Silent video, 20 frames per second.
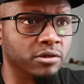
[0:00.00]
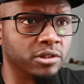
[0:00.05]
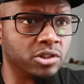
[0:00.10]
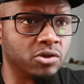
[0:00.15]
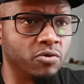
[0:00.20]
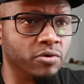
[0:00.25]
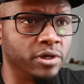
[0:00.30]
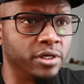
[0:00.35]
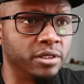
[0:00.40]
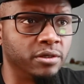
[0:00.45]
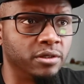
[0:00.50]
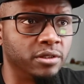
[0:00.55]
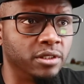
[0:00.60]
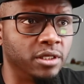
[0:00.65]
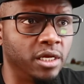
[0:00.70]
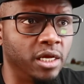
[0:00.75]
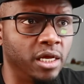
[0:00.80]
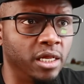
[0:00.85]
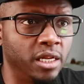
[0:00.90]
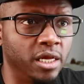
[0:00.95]
So it
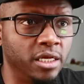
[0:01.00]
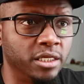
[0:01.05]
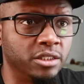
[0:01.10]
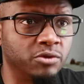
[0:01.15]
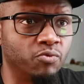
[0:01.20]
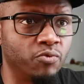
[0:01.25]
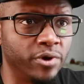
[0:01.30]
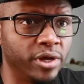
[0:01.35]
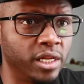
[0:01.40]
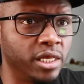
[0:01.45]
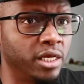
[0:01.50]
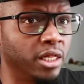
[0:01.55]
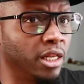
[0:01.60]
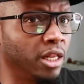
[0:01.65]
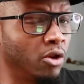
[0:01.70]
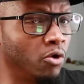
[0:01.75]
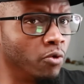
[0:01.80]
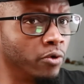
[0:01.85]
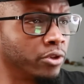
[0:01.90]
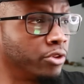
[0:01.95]
is really a
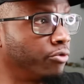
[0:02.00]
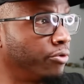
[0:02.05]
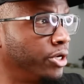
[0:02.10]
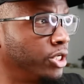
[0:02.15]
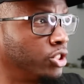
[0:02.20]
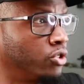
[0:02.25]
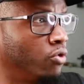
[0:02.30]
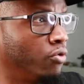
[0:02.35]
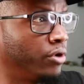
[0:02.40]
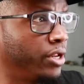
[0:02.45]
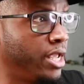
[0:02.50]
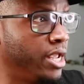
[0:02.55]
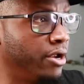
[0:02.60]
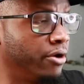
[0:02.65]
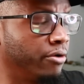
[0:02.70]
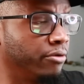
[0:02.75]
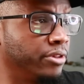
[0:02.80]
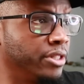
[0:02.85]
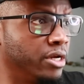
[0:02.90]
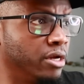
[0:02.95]
lower threshold
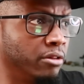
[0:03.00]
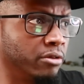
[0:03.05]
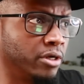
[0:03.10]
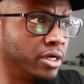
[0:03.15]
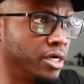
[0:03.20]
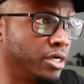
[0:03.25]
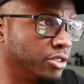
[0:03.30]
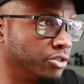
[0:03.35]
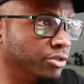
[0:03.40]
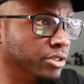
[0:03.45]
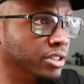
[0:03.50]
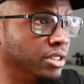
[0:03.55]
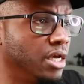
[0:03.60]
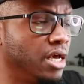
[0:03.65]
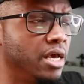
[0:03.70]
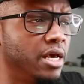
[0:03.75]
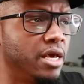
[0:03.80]
here than other countries.